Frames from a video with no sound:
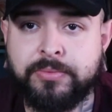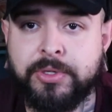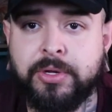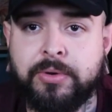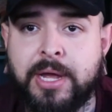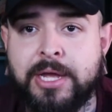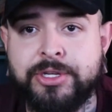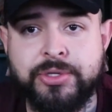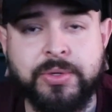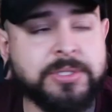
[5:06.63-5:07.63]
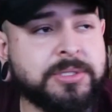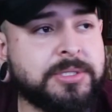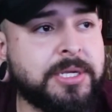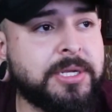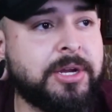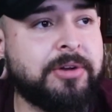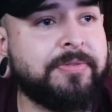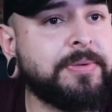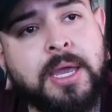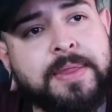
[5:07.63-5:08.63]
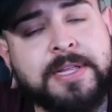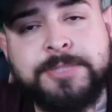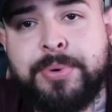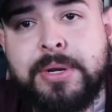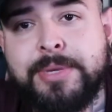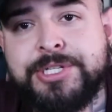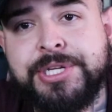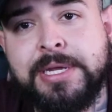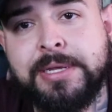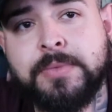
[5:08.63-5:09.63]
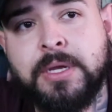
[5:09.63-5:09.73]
you know, guide you on taking care of it. And that's pretty much it.